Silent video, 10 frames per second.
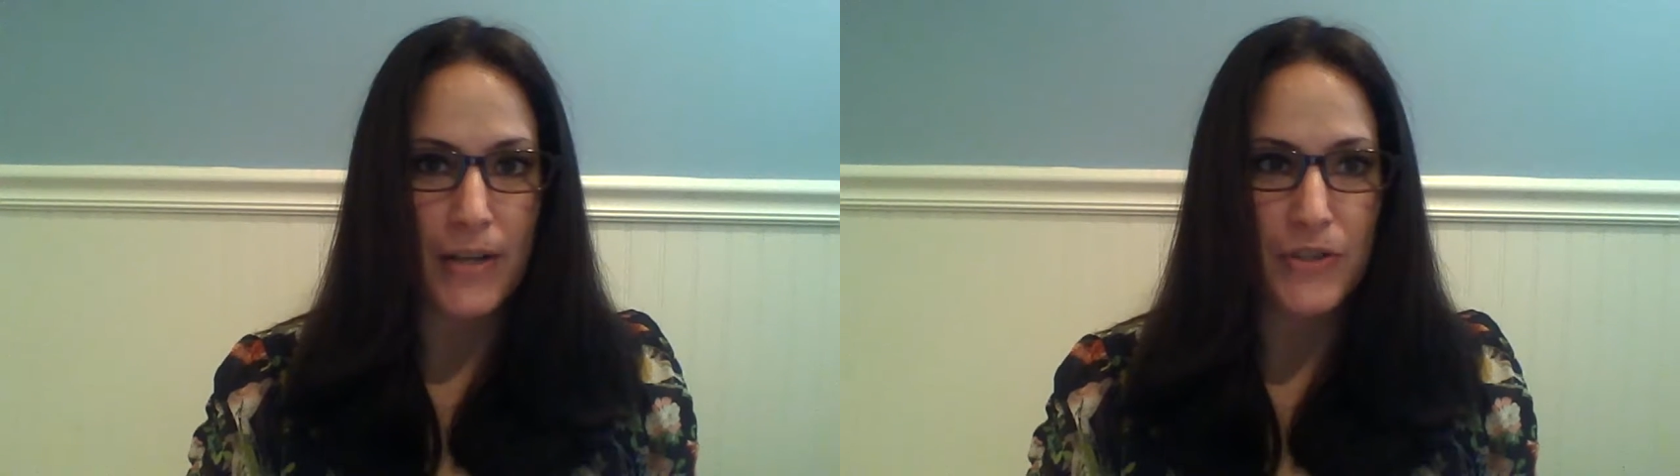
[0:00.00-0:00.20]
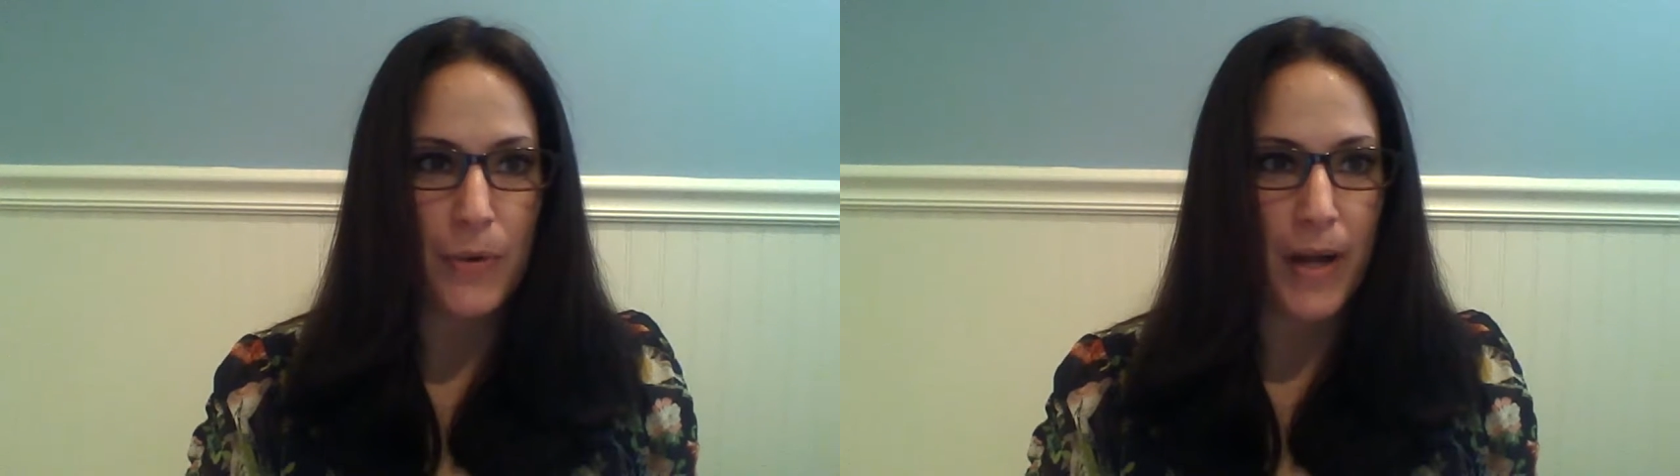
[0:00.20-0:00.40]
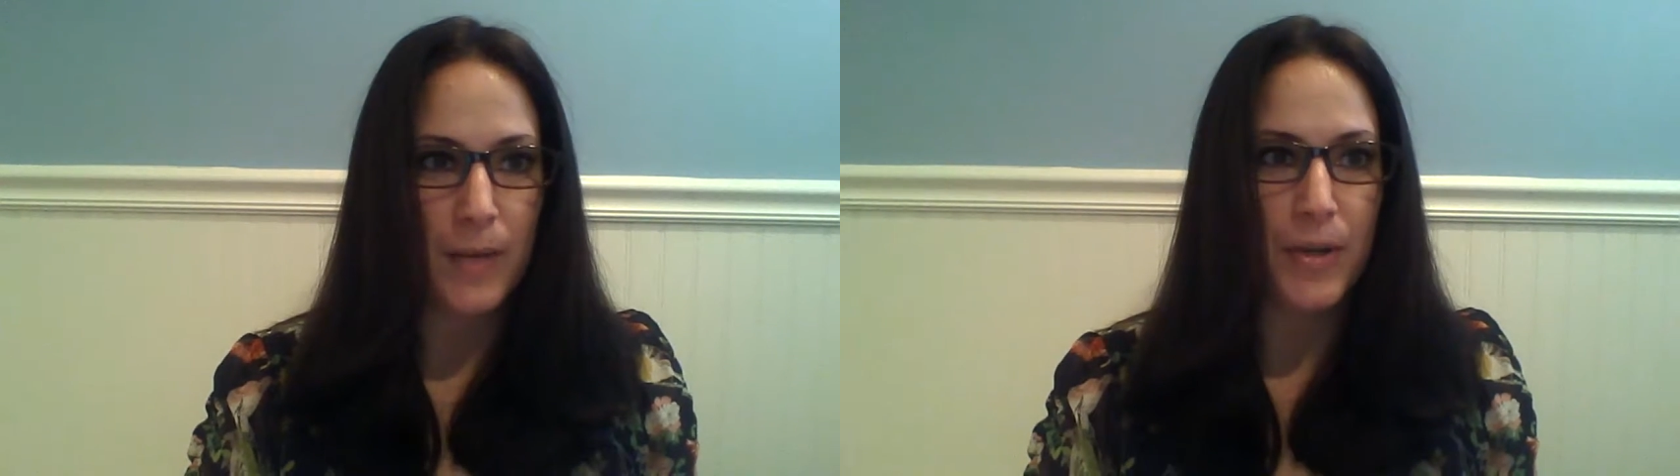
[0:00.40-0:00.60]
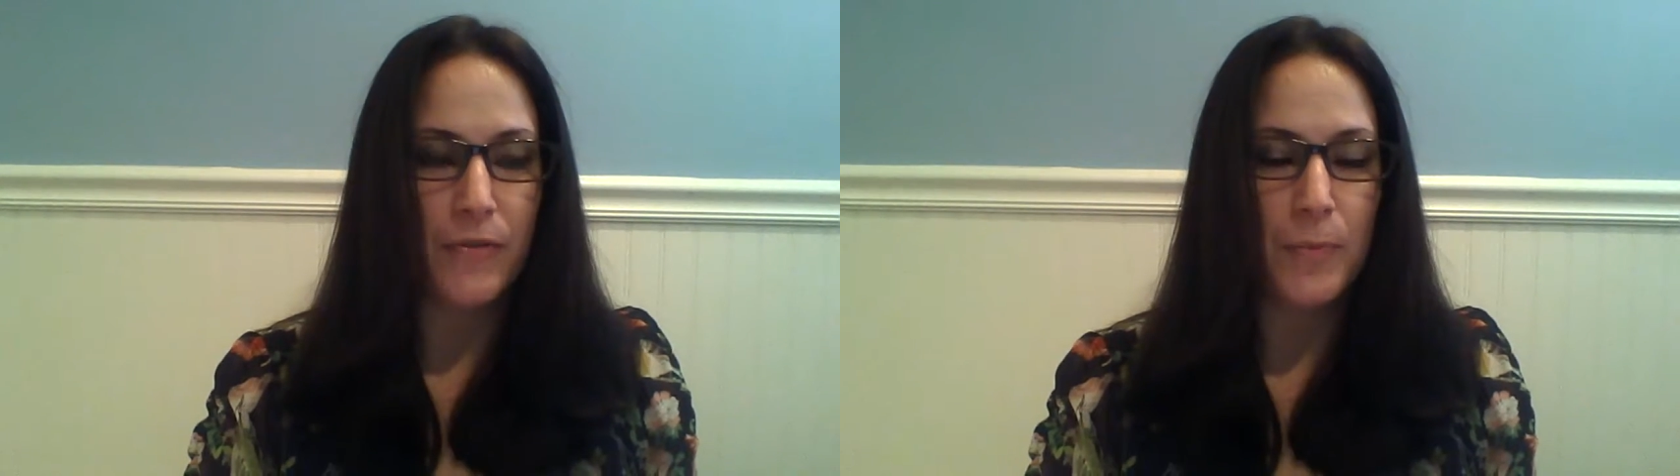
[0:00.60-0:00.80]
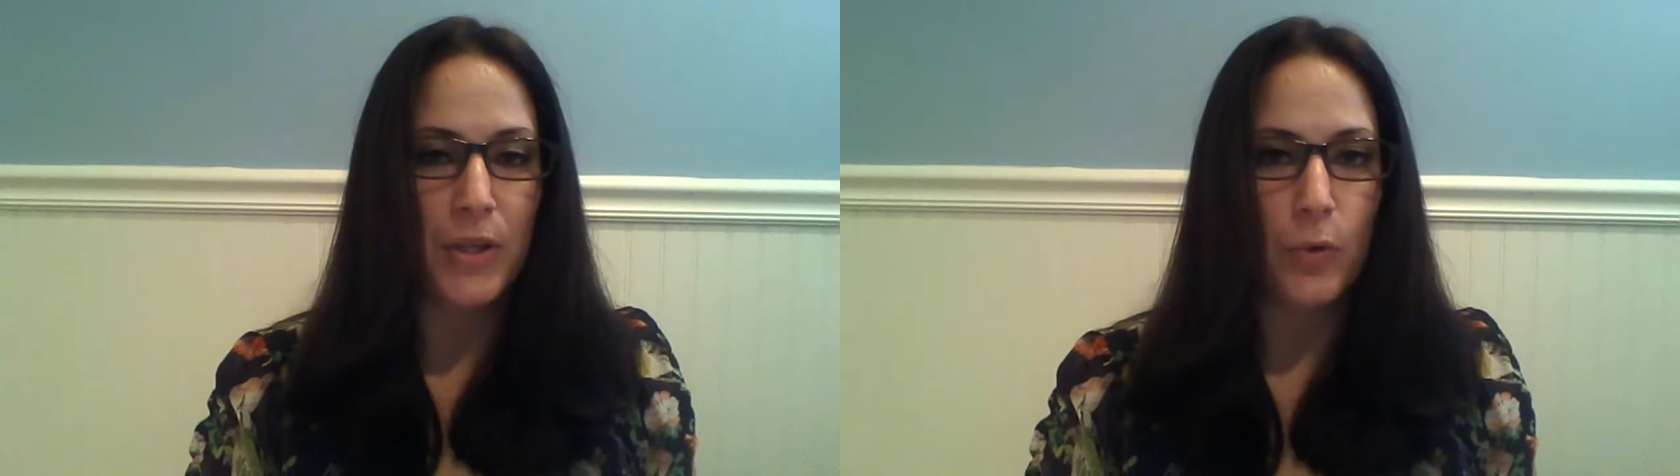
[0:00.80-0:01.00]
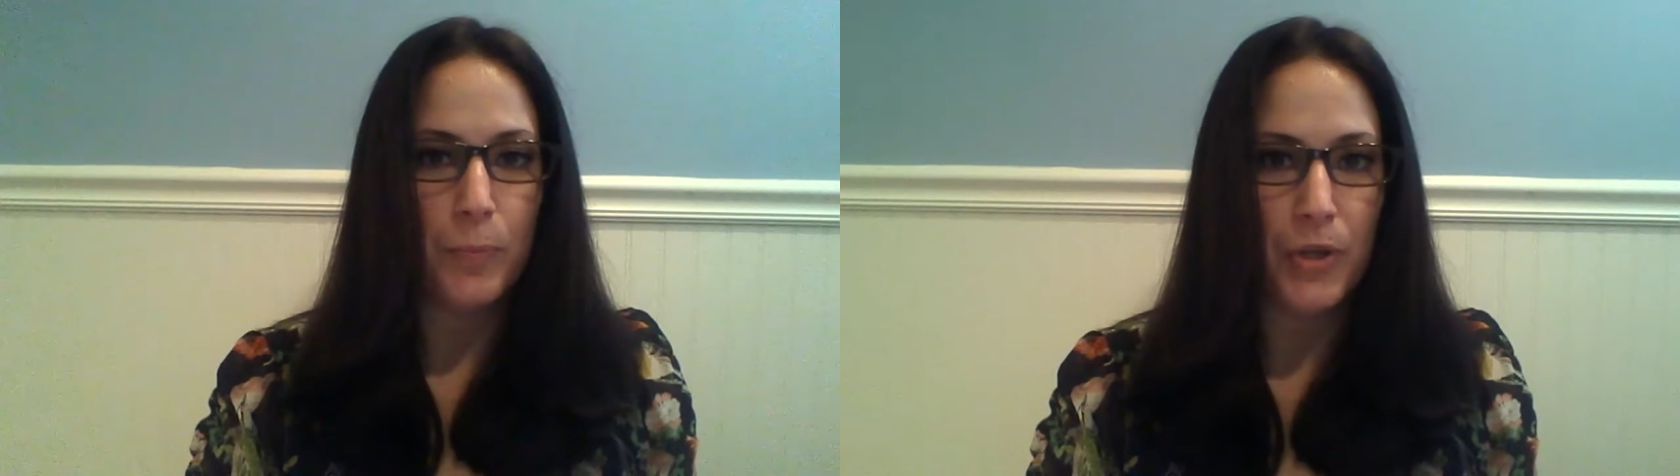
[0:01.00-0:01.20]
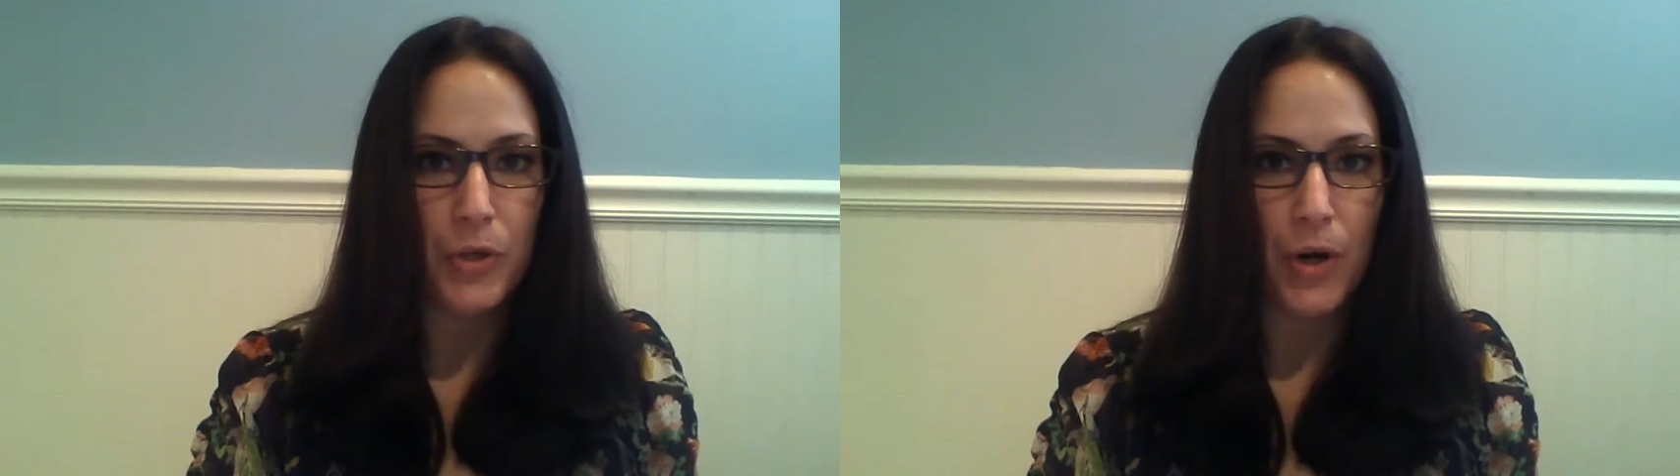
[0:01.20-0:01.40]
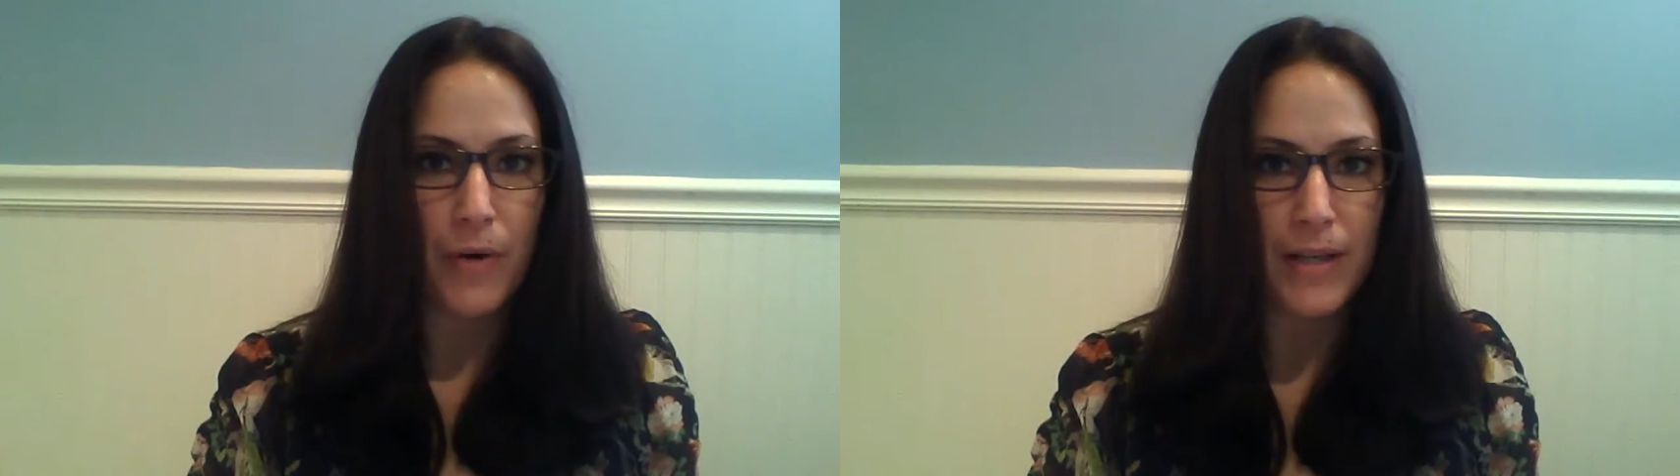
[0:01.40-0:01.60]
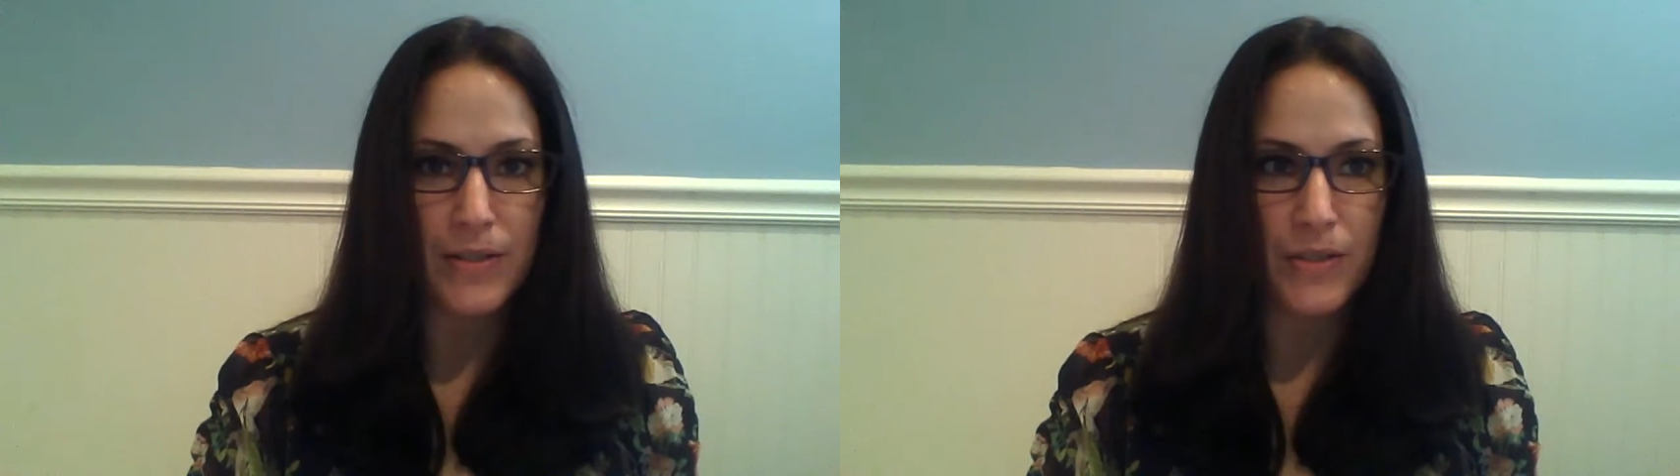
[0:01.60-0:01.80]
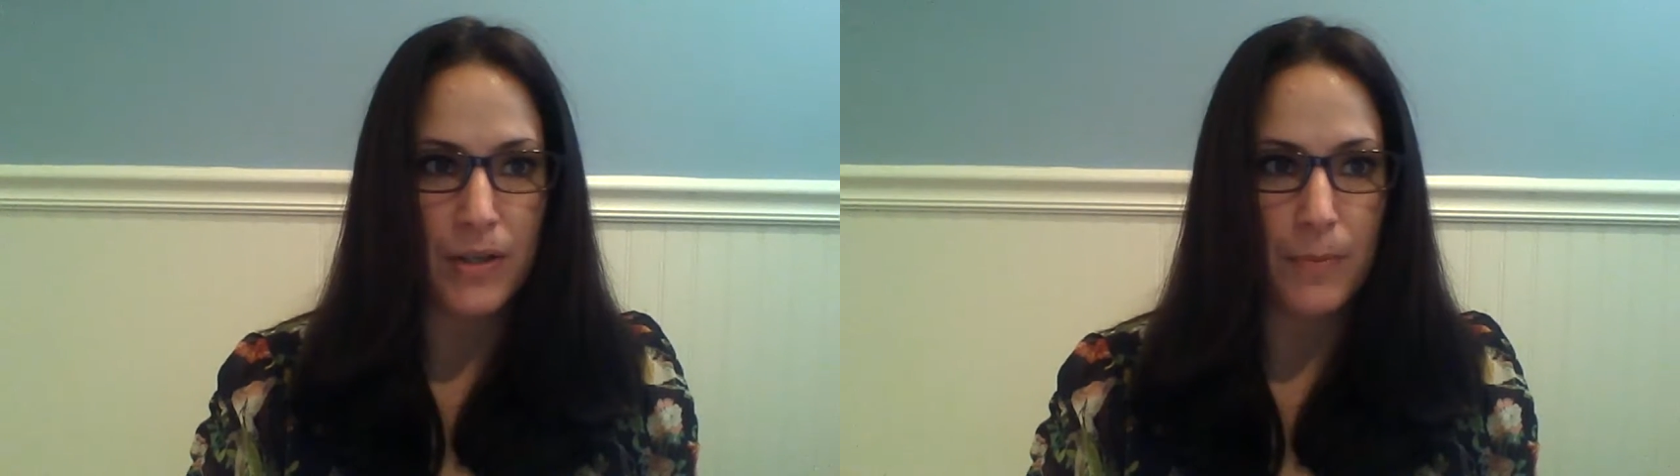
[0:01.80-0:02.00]
so anybody familiar with PQRS
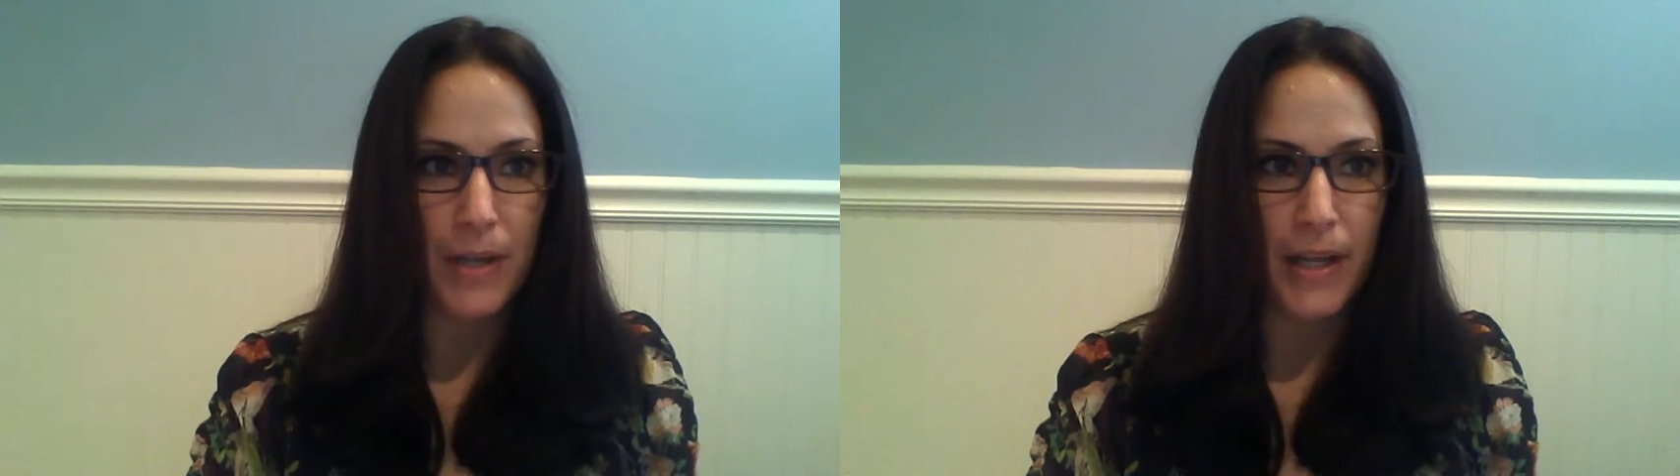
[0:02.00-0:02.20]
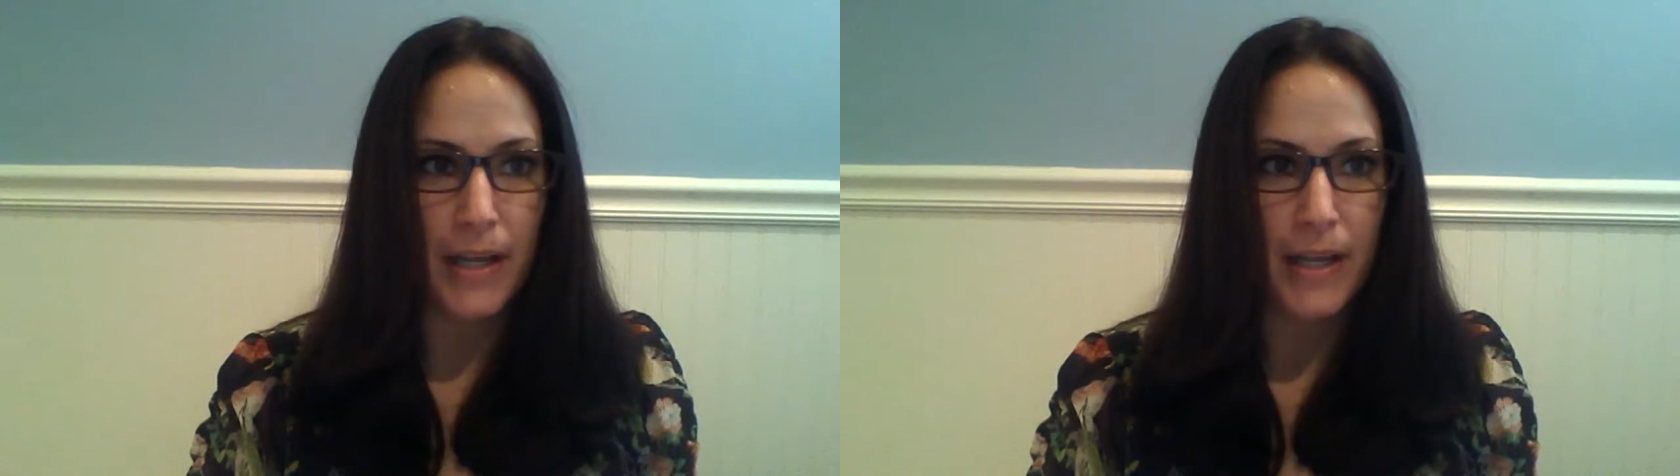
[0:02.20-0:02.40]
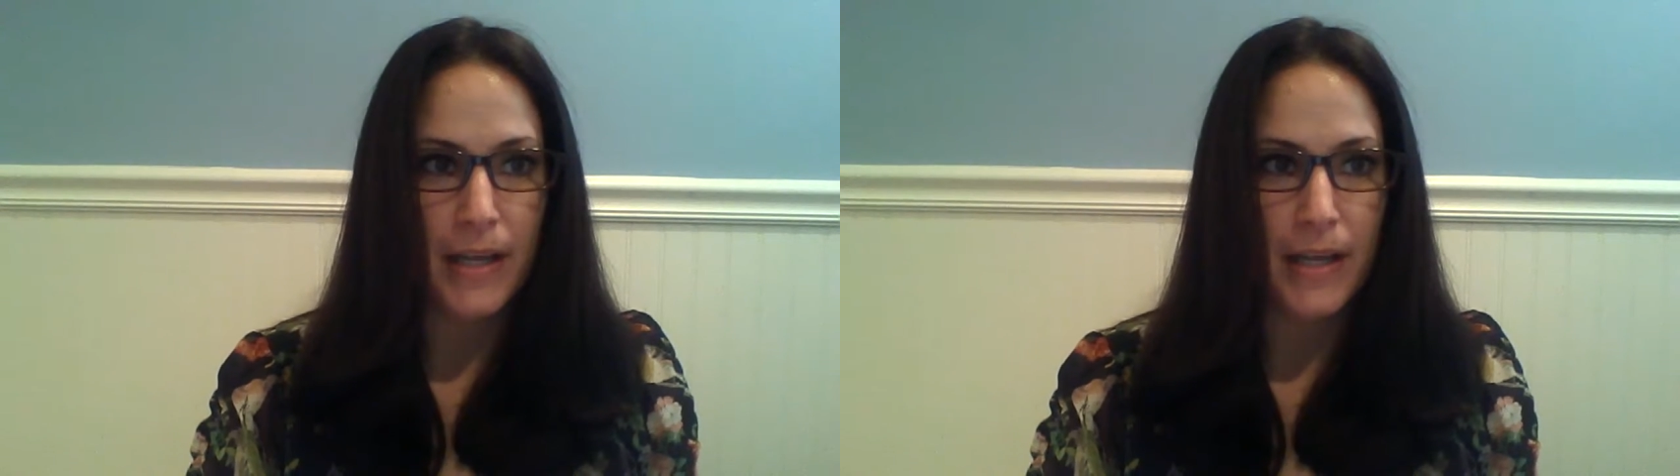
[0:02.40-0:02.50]
is going to be